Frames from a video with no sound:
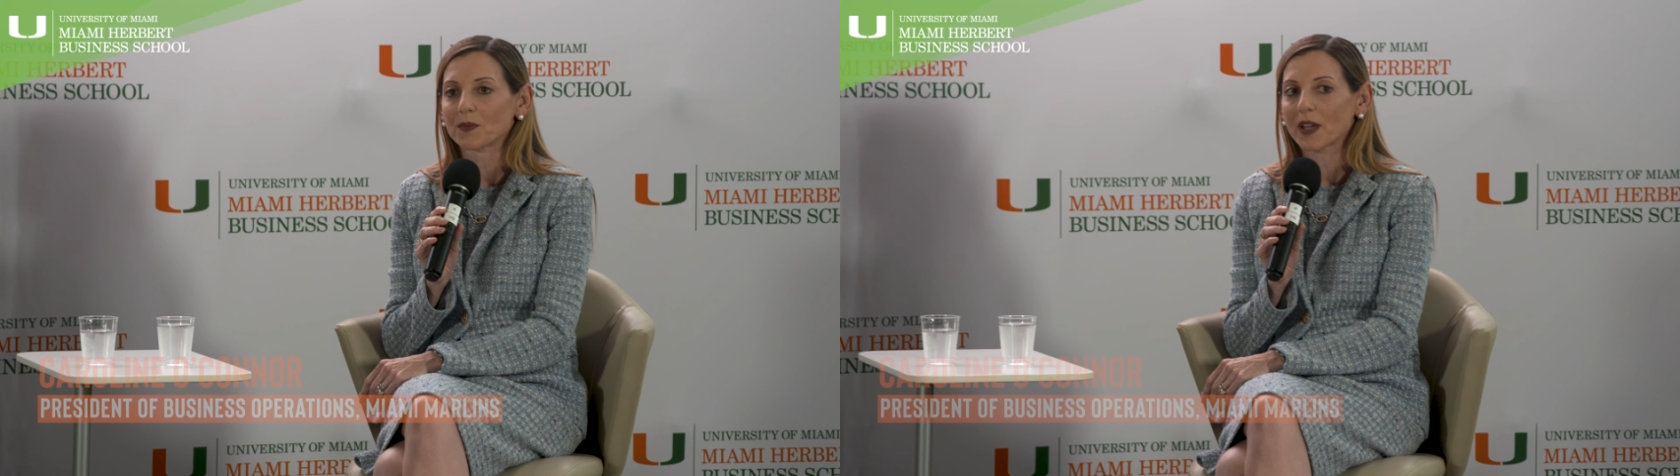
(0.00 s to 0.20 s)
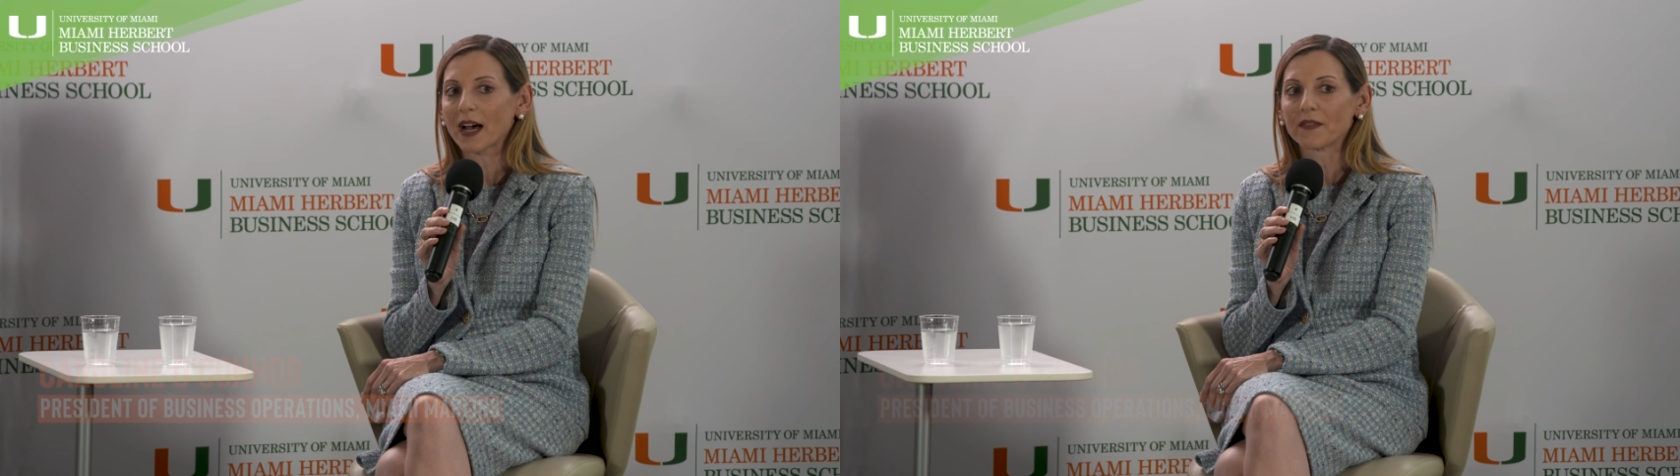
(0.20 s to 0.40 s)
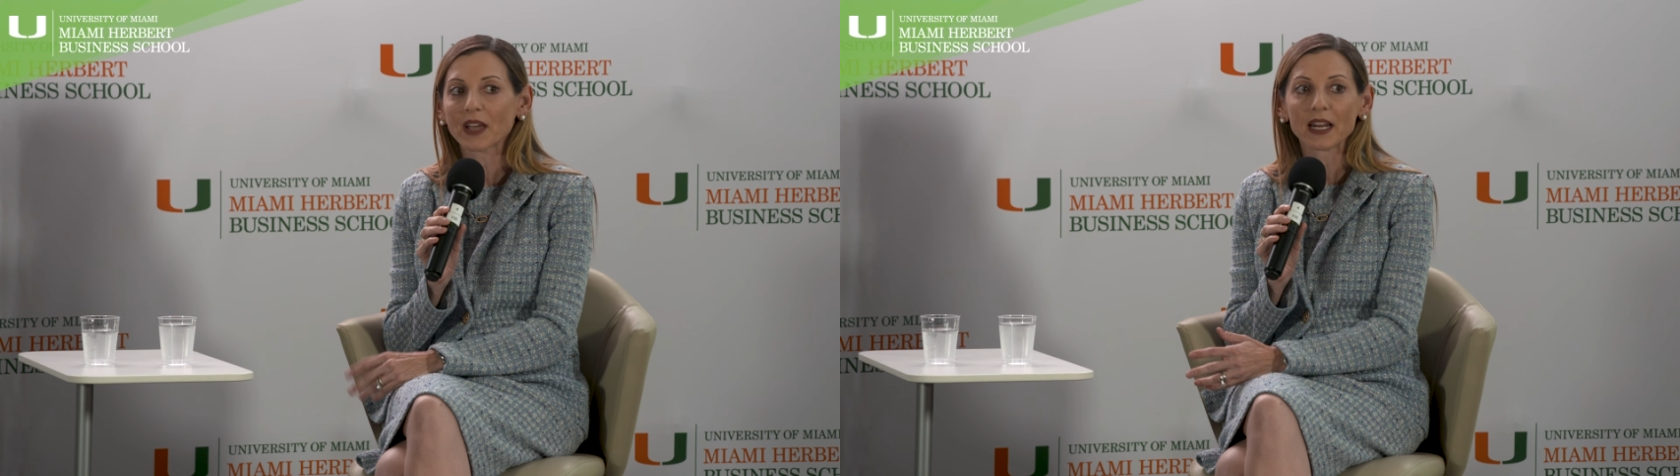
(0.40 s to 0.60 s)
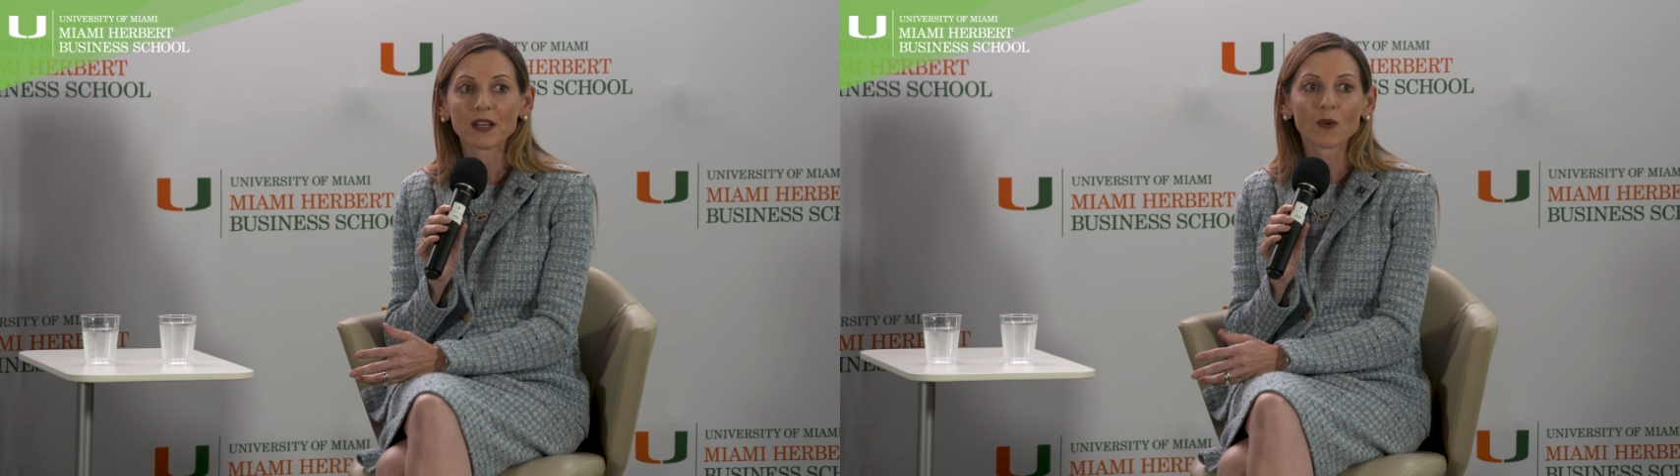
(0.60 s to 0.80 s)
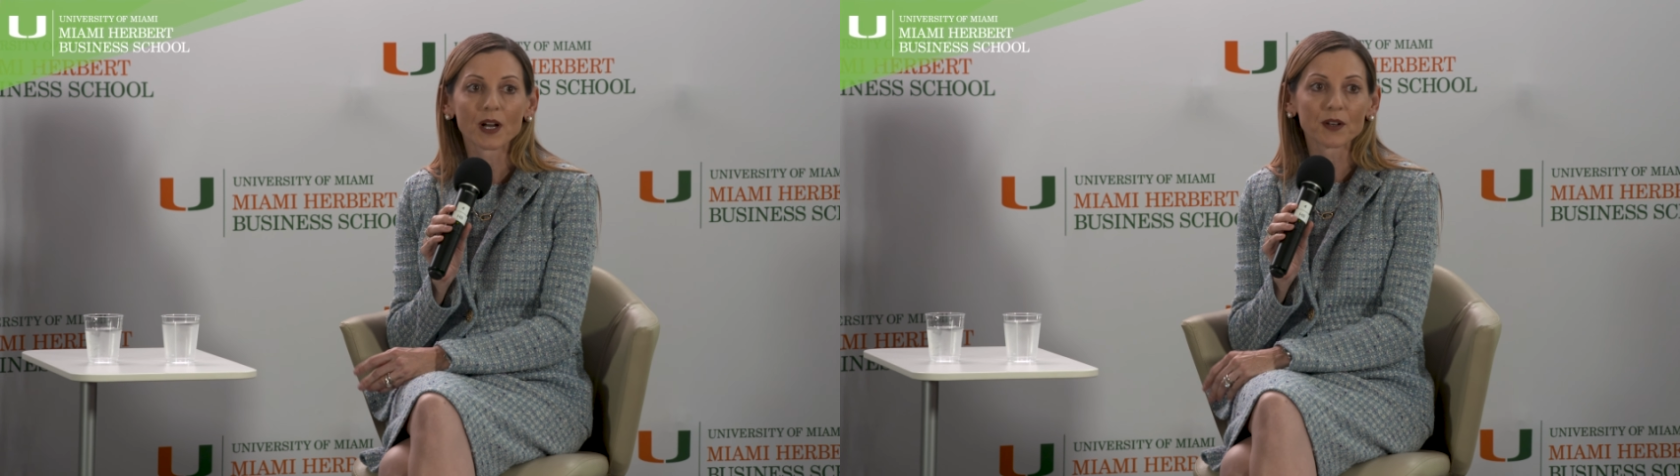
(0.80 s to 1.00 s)
We have
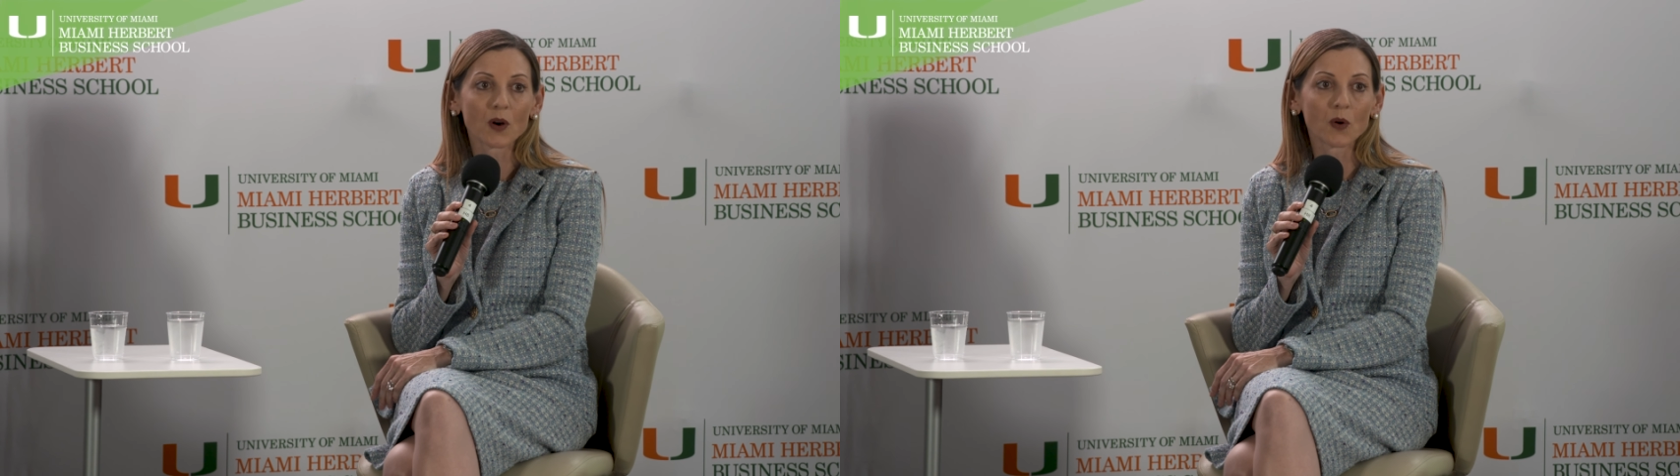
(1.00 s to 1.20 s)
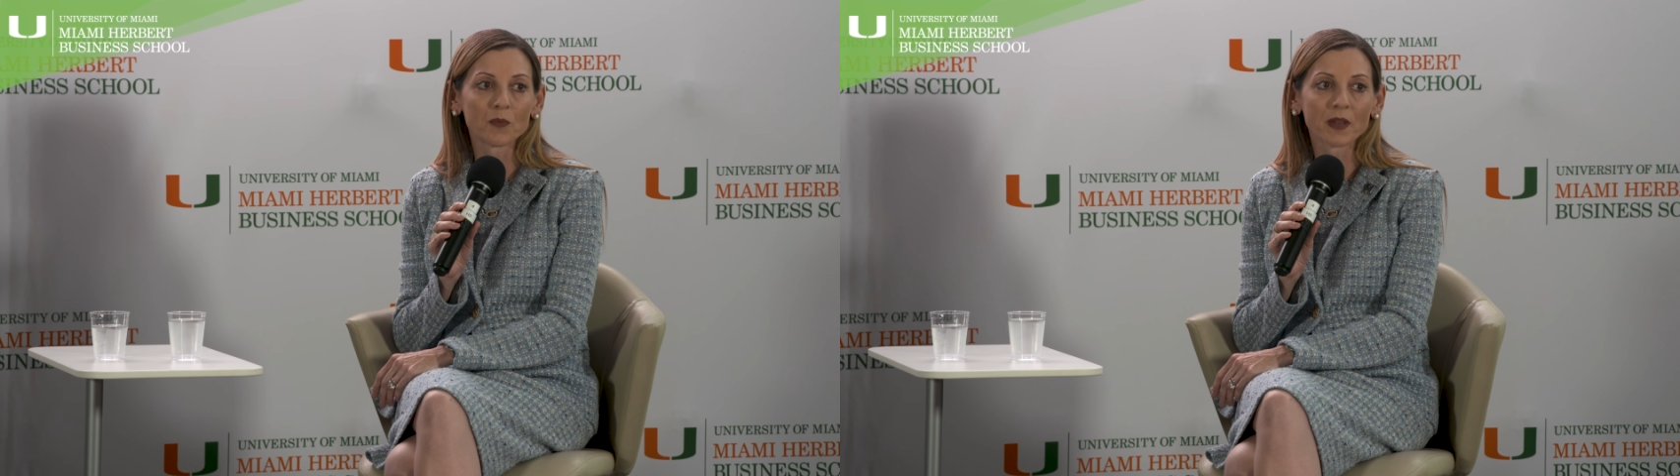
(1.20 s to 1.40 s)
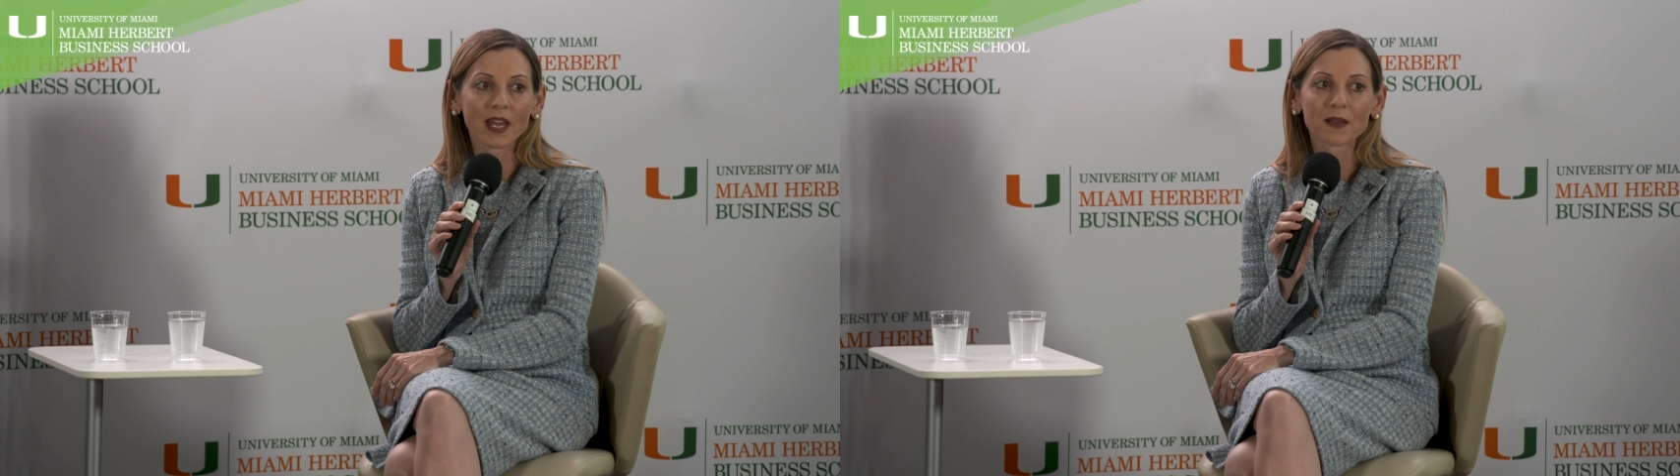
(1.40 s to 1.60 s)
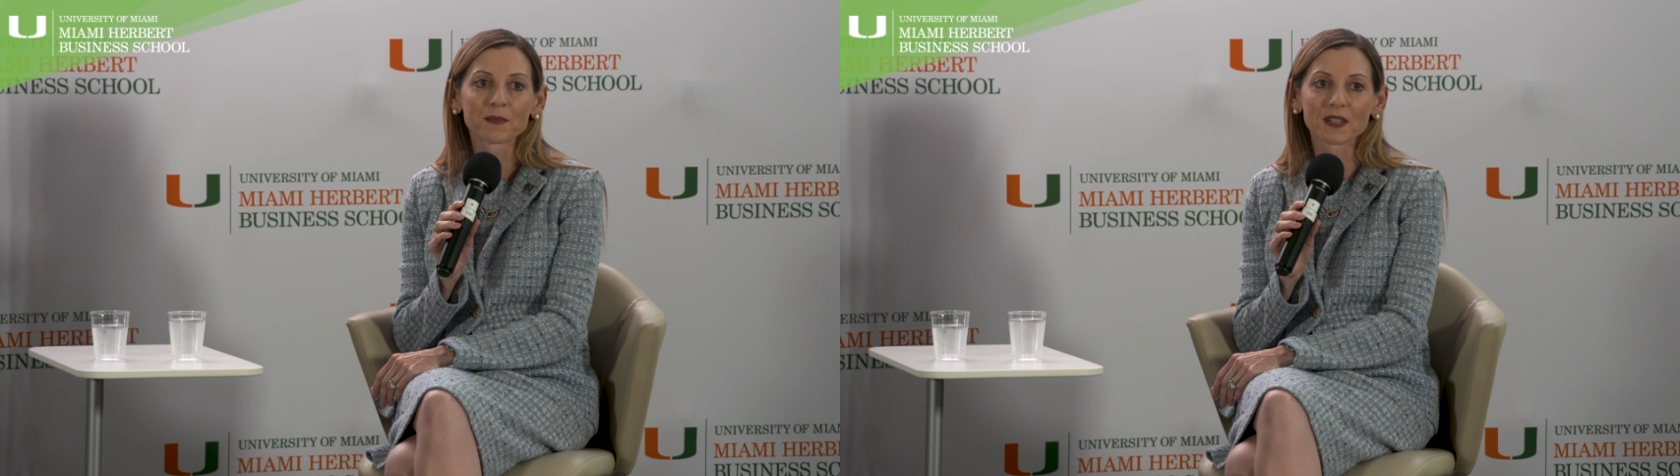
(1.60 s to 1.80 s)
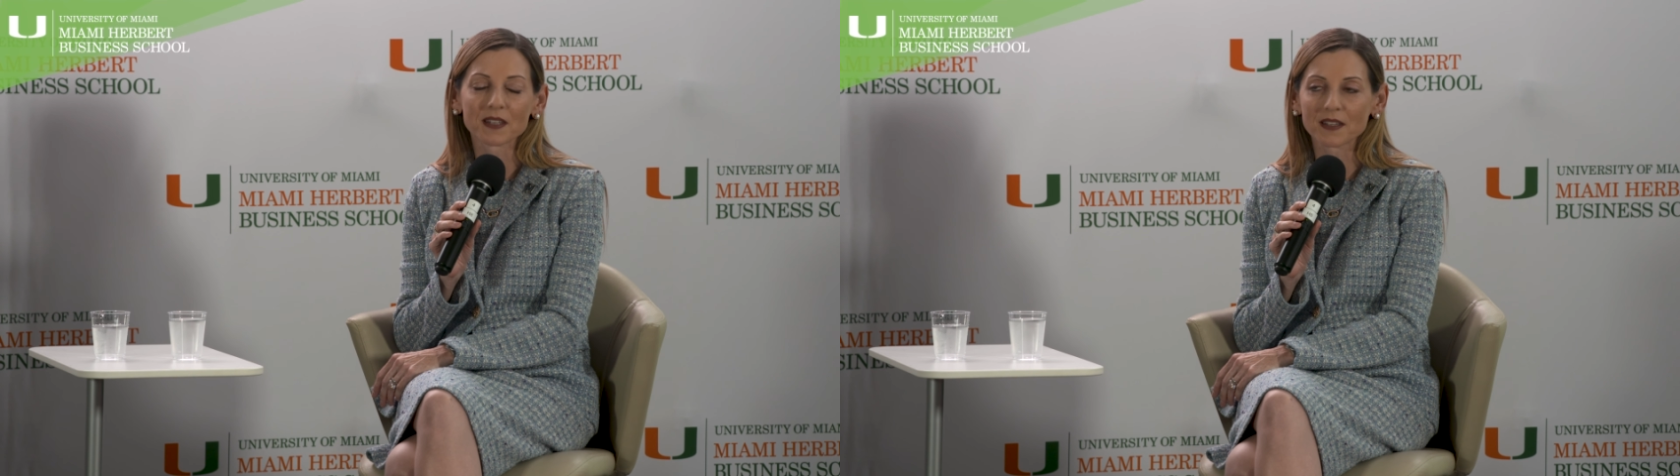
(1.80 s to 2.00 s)
eighty-one home
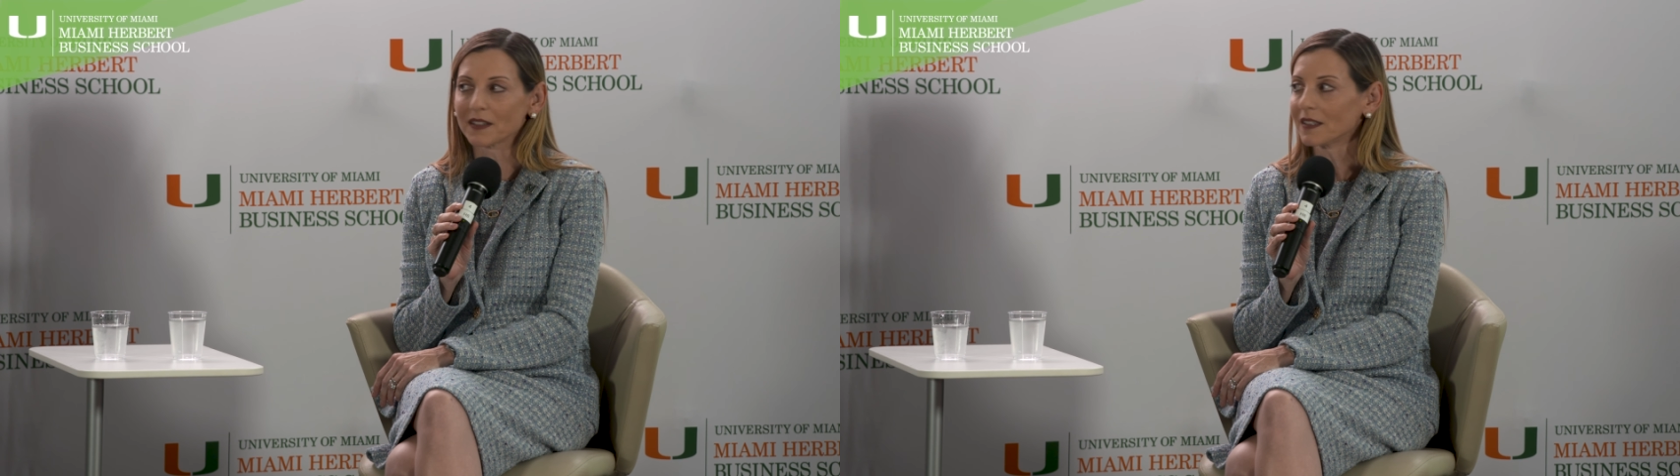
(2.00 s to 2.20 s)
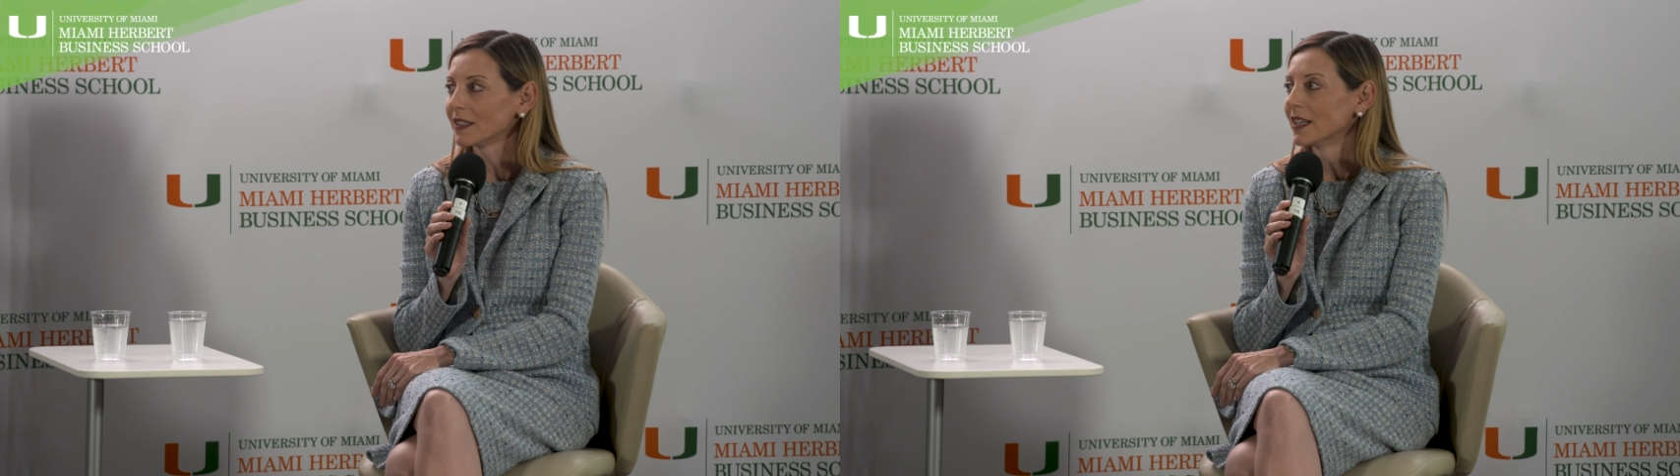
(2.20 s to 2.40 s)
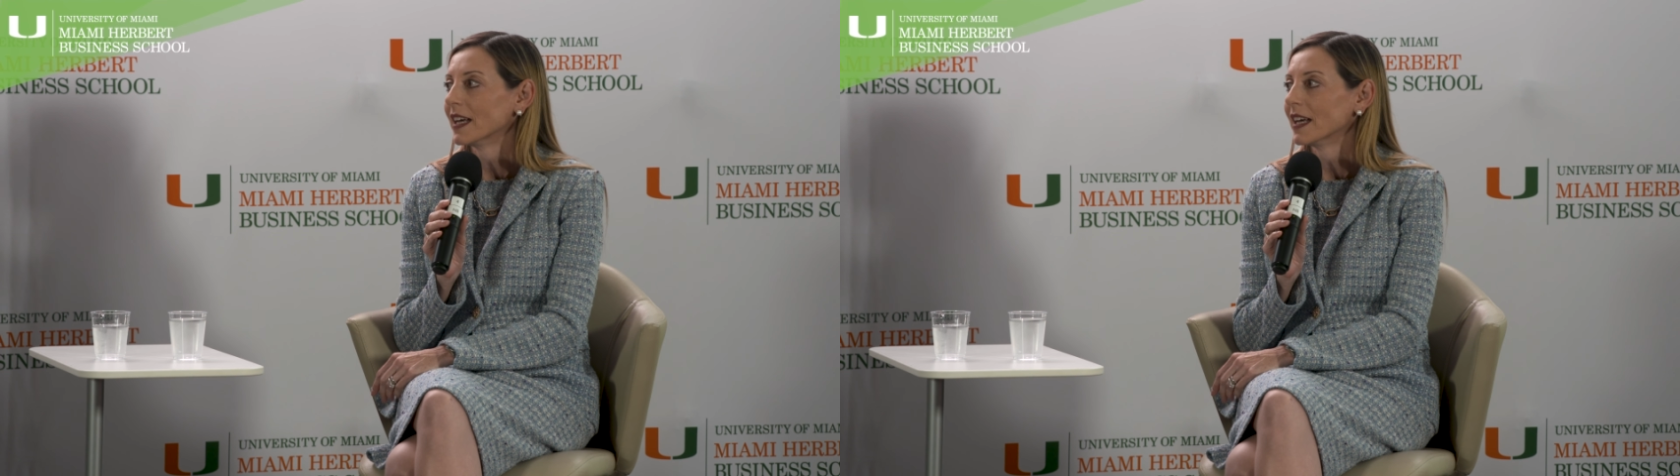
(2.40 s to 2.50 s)
games a year,